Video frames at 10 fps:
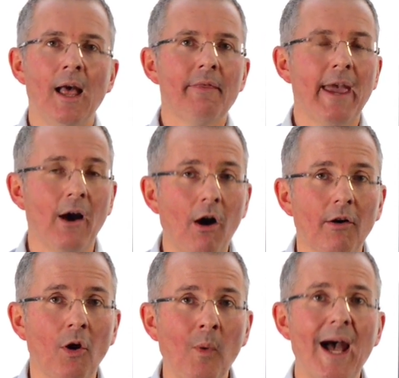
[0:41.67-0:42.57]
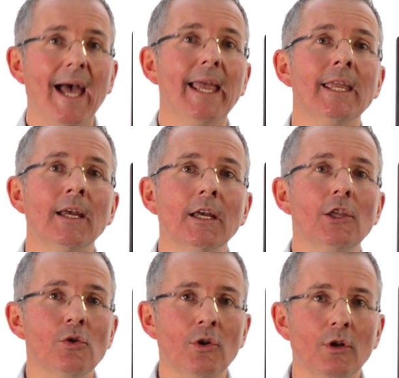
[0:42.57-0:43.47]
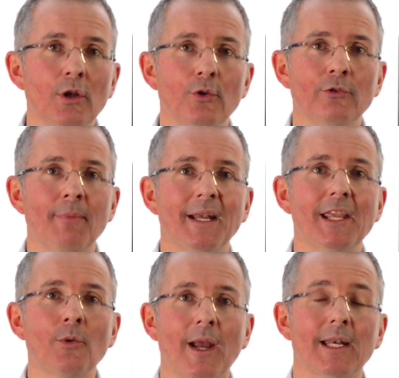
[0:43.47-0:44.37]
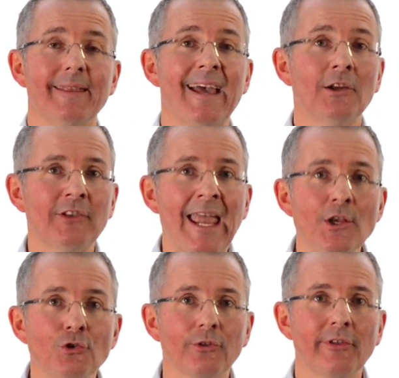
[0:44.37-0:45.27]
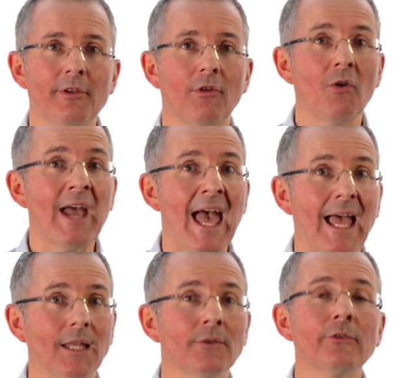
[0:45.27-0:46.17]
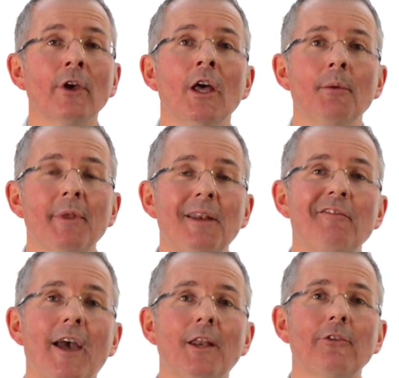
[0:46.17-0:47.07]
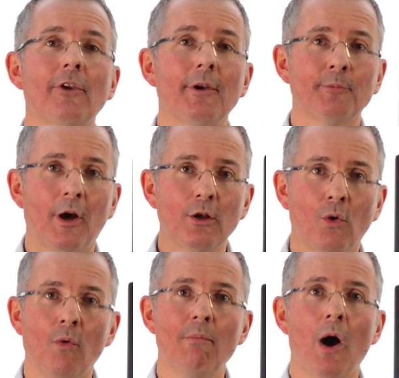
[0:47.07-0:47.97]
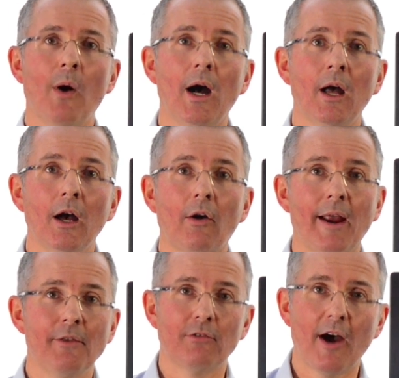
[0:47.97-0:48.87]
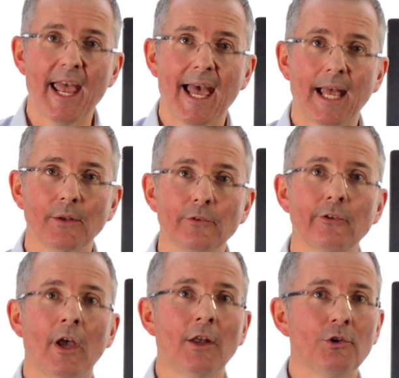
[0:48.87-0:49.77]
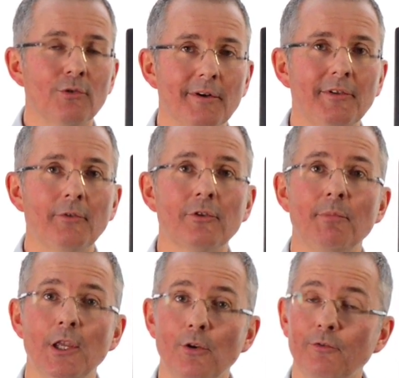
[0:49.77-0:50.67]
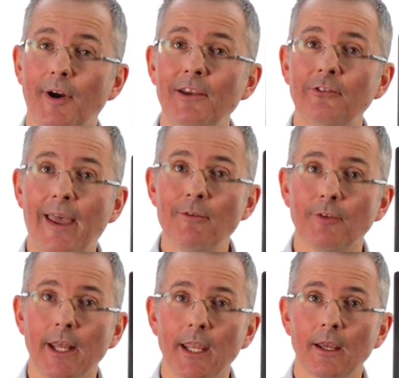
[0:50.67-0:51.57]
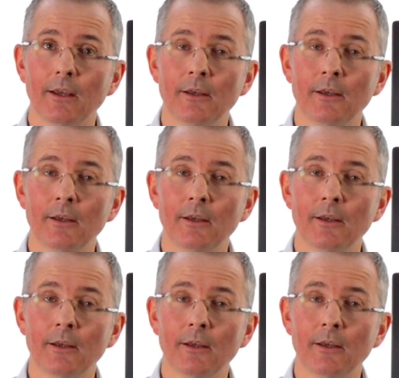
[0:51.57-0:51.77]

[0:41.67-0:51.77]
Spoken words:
They are a way you can lose money quickly. They are dangerous in the wrong hands, but then in fairness, so is my lawnmower. All right, in the right hands, derivatives can be used very safely.